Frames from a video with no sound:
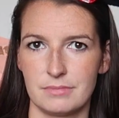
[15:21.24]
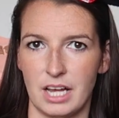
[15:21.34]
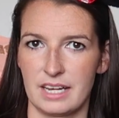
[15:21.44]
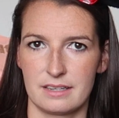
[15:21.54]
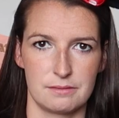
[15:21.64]

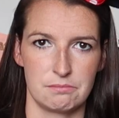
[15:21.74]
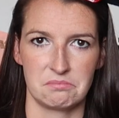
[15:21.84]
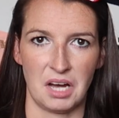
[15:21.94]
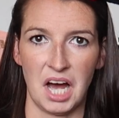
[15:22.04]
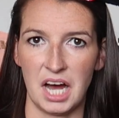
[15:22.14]
like
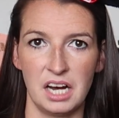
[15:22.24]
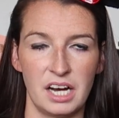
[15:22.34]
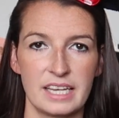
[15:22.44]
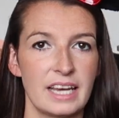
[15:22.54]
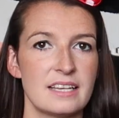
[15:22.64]

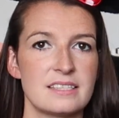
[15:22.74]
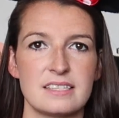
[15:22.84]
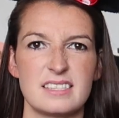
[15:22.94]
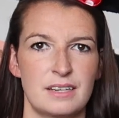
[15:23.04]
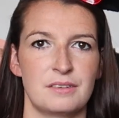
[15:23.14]
hut, I guess,
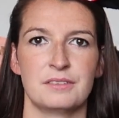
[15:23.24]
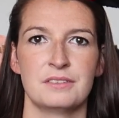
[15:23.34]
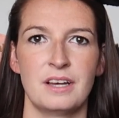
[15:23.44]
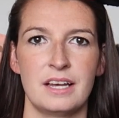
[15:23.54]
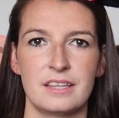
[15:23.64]
that
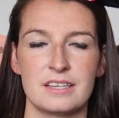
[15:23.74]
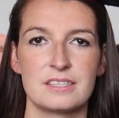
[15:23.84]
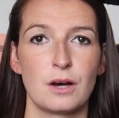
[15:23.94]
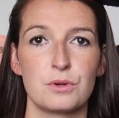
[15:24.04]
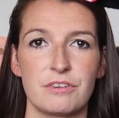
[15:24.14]

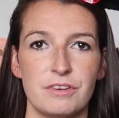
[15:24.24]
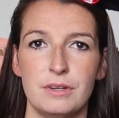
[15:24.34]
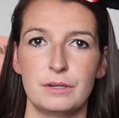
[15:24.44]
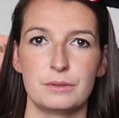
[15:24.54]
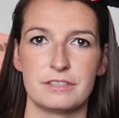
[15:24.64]
sold a few
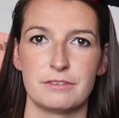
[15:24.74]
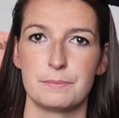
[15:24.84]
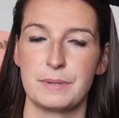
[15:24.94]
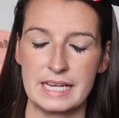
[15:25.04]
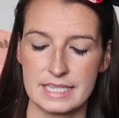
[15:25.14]
little
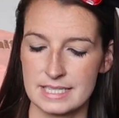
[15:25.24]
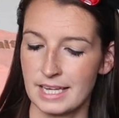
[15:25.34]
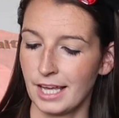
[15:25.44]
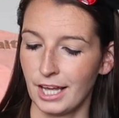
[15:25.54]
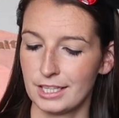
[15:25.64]
different bits.
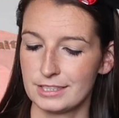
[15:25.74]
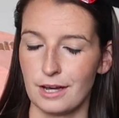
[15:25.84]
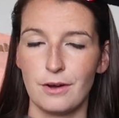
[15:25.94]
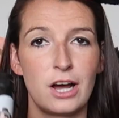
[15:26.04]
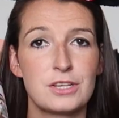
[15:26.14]

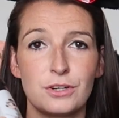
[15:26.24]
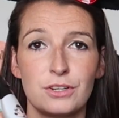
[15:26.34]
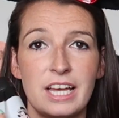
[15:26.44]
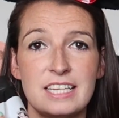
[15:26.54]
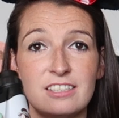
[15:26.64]
So I
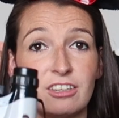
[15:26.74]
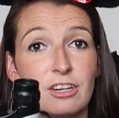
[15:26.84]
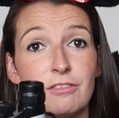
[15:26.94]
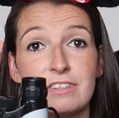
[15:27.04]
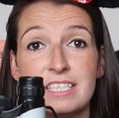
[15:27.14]
saw these and I
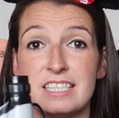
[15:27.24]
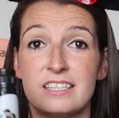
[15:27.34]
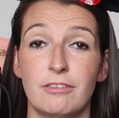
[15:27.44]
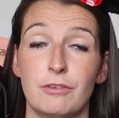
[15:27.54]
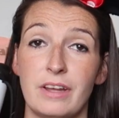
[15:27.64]
couldn't
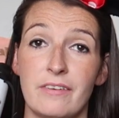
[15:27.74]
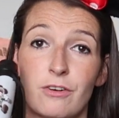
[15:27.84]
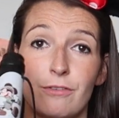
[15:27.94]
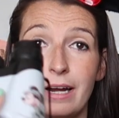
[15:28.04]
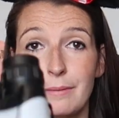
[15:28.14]
resist. I thought they were a
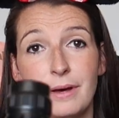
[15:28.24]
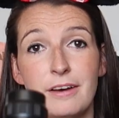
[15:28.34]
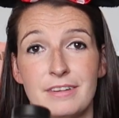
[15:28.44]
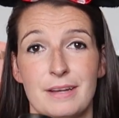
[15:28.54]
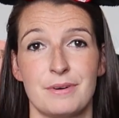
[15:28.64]
great
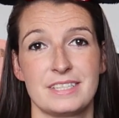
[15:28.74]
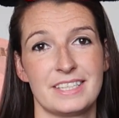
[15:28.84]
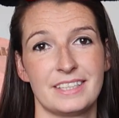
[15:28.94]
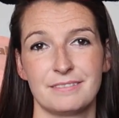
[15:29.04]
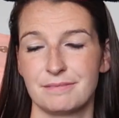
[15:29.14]
birthday
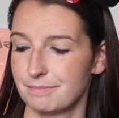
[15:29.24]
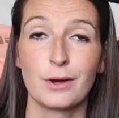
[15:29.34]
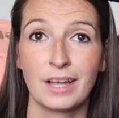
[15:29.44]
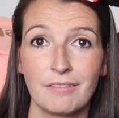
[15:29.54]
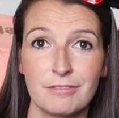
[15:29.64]
present.
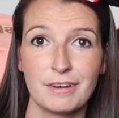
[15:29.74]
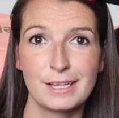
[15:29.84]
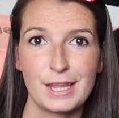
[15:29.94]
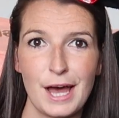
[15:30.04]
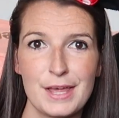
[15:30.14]
So another
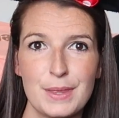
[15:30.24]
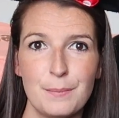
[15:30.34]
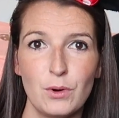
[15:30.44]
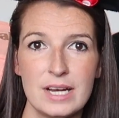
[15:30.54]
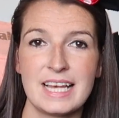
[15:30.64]
thing that the
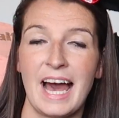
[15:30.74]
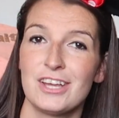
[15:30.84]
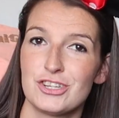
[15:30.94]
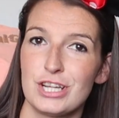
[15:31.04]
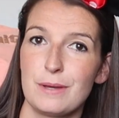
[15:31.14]
boys
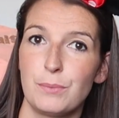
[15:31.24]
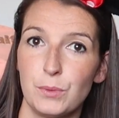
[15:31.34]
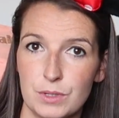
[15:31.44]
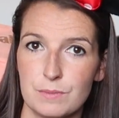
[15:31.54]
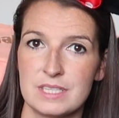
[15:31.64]
actually
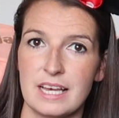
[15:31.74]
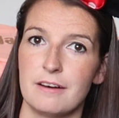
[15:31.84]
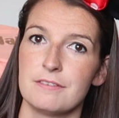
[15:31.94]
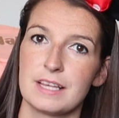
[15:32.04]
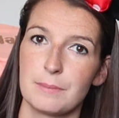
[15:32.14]
bought
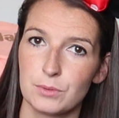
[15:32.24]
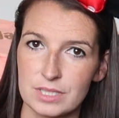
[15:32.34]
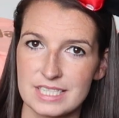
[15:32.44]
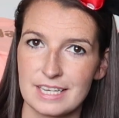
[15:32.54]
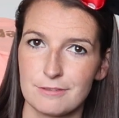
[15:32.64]
themselves, they bought
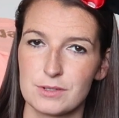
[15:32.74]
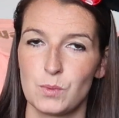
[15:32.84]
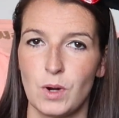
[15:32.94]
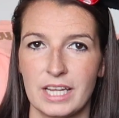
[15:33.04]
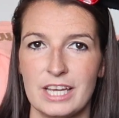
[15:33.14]
themselves
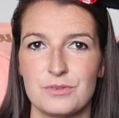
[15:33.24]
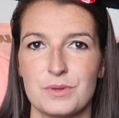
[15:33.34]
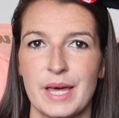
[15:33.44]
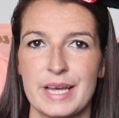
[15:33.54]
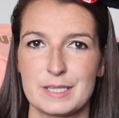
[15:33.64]
one each
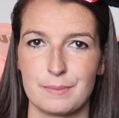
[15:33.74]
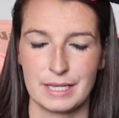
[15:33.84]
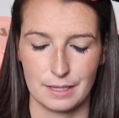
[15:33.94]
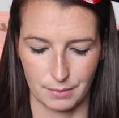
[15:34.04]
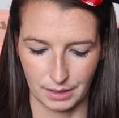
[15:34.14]
with their
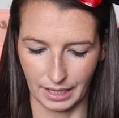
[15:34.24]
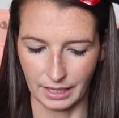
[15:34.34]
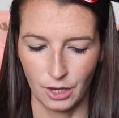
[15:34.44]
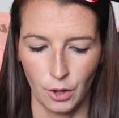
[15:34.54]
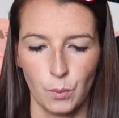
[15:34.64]
spending
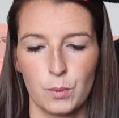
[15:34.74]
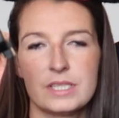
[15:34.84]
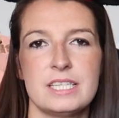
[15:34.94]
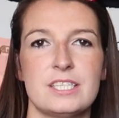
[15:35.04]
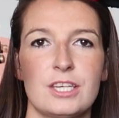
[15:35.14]
money,
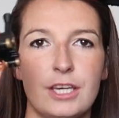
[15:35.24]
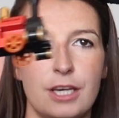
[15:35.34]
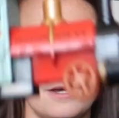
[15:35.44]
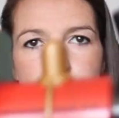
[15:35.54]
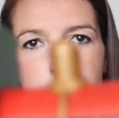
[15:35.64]
was this
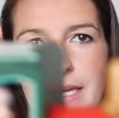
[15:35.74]
cute